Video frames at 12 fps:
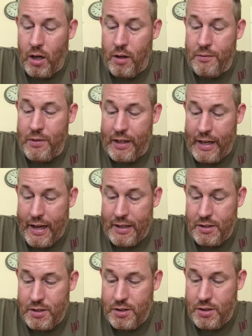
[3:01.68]
of the
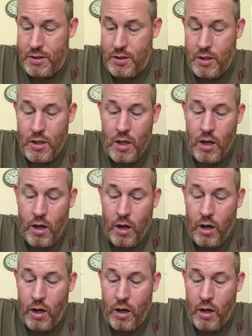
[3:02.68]
guests
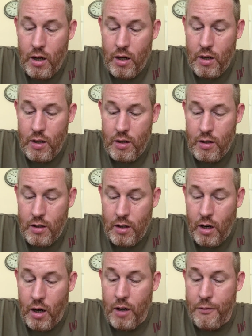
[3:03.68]

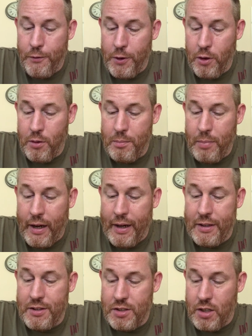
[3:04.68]
are filled
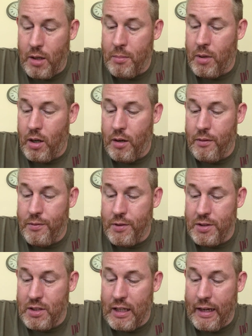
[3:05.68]
by some of
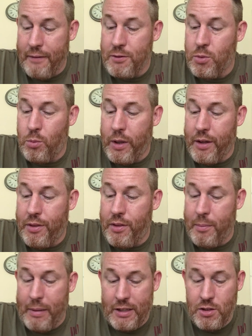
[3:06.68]
the slaves with
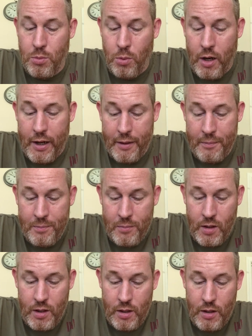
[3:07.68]
the best wine.
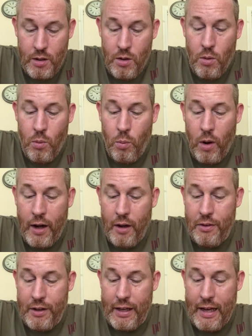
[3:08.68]

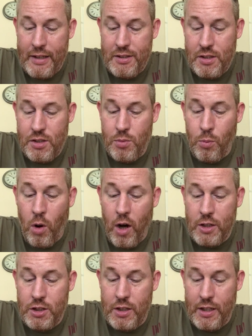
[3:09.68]
While the guests
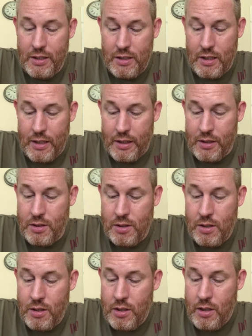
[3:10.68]
watch these
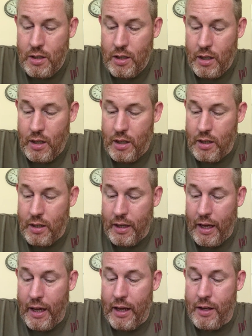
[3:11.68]
things, a
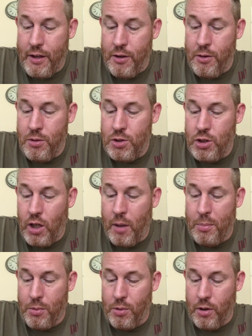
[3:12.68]
huge
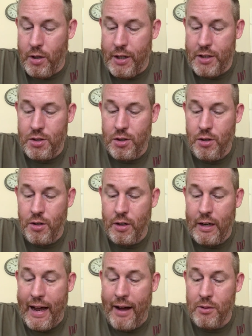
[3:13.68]
uproar is
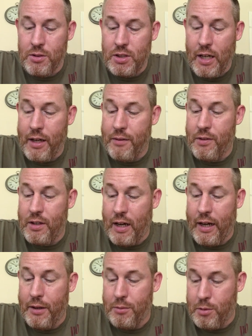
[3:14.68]
heard outside of the
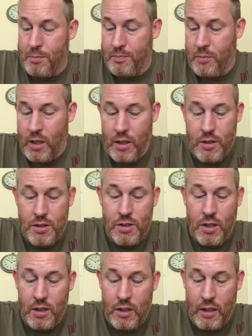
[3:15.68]
dining room.
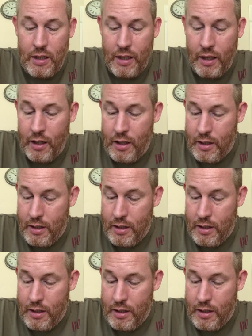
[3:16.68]
Suddenly,